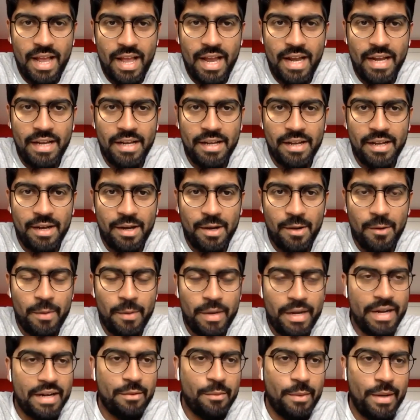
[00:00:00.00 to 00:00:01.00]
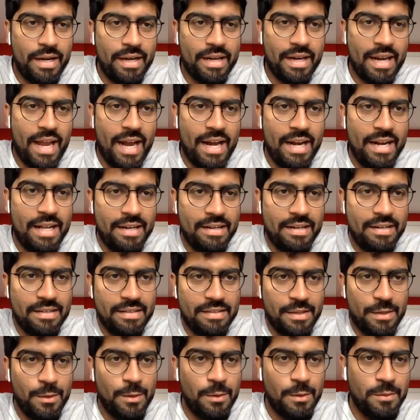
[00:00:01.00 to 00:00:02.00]
and we tried
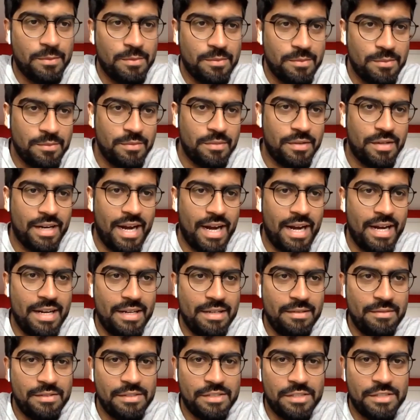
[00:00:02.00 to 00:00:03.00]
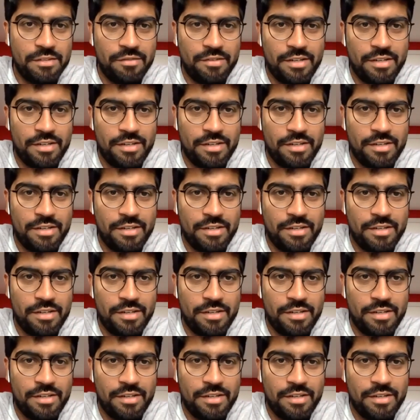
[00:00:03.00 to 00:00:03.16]
and